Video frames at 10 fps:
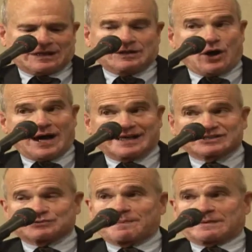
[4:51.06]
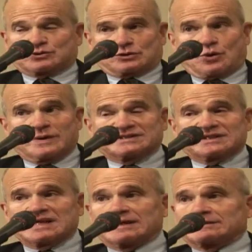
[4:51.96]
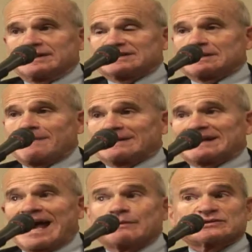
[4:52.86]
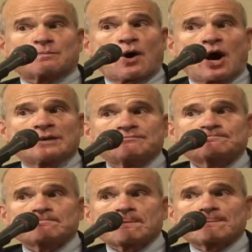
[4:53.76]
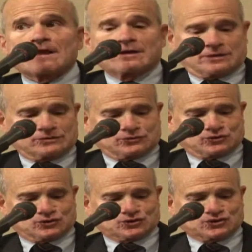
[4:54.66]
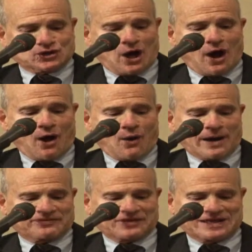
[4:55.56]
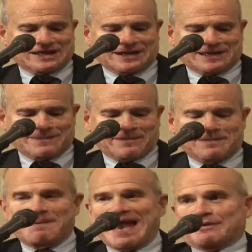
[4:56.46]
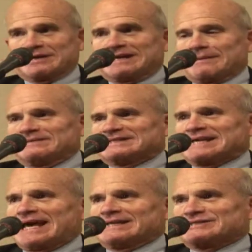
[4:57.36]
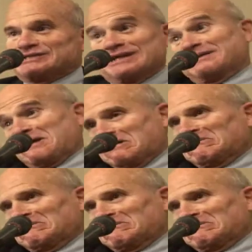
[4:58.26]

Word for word: In August, which coincidentally is the month I was born, so I'm thinking like maybe Barry Kipnis Hennessy.